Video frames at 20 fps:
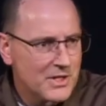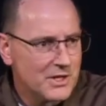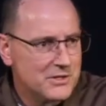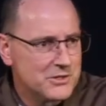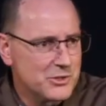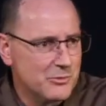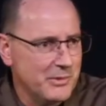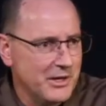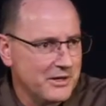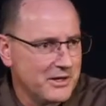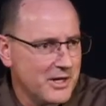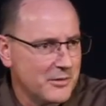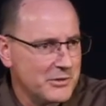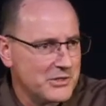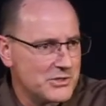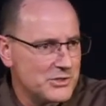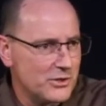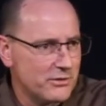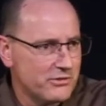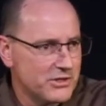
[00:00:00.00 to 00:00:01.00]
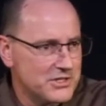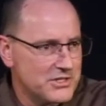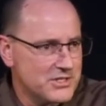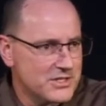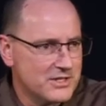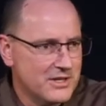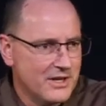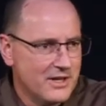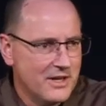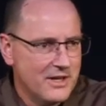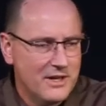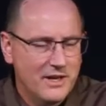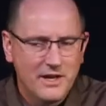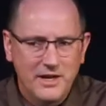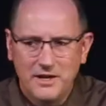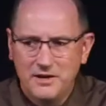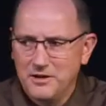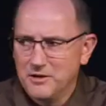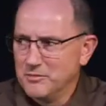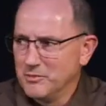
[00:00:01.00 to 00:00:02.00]
So, men, come and serve us,
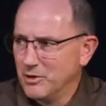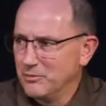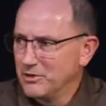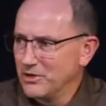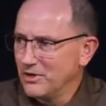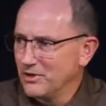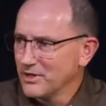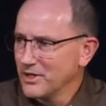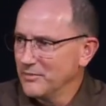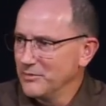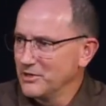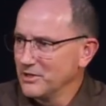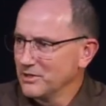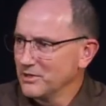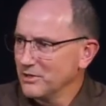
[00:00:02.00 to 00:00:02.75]
and in a moment, I'll come and